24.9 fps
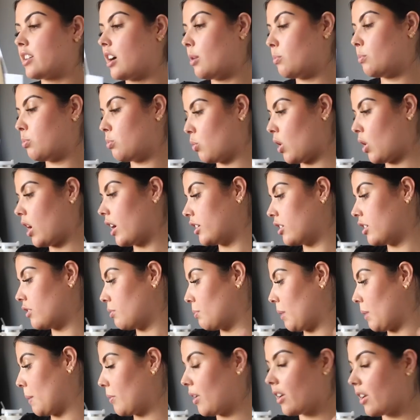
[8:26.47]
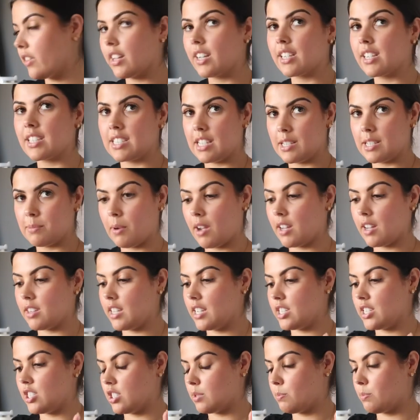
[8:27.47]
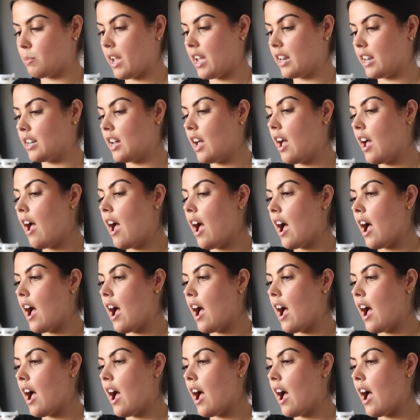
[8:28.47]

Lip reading: up one for my brother because his birthday's just been,